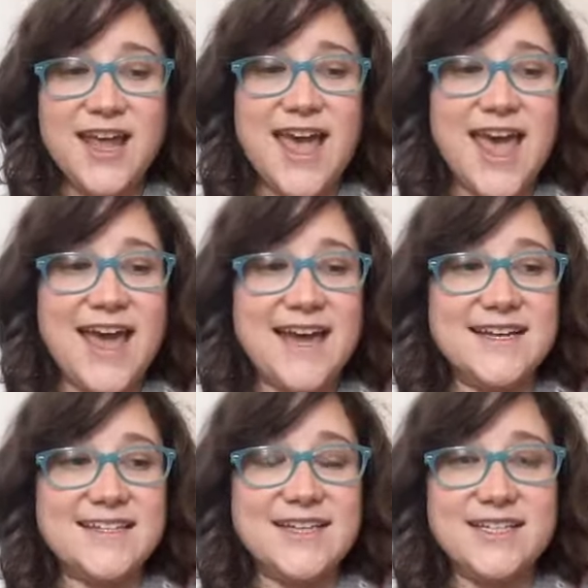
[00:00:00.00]

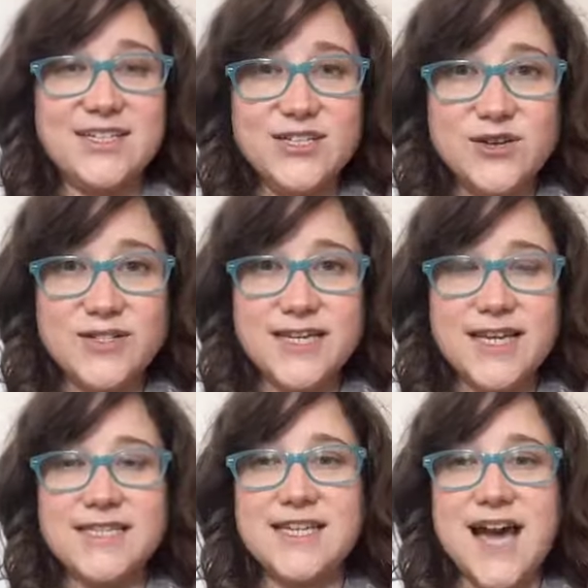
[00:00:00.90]
and
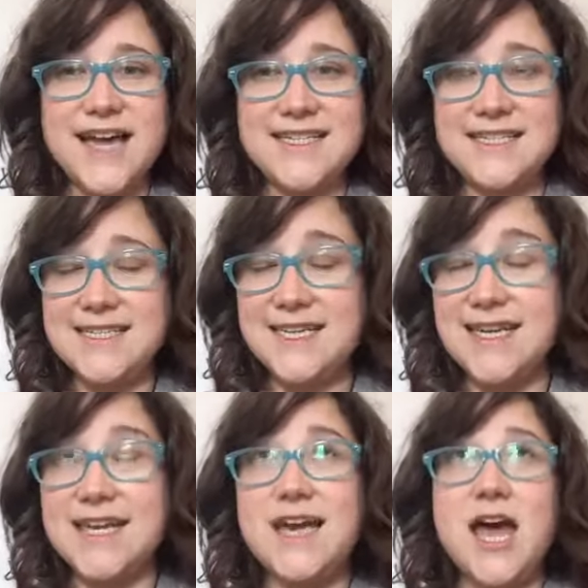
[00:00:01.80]
consultant, I see